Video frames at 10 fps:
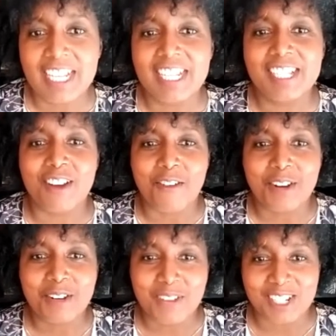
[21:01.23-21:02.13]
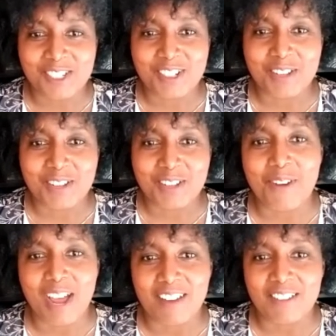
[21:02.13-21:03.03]
So I want to make sure that
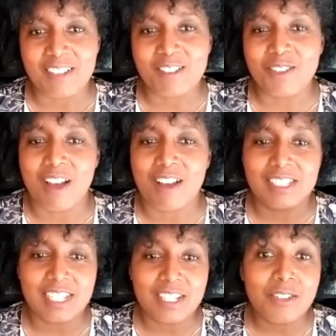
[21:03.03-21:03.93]
people have a gift. So I'll send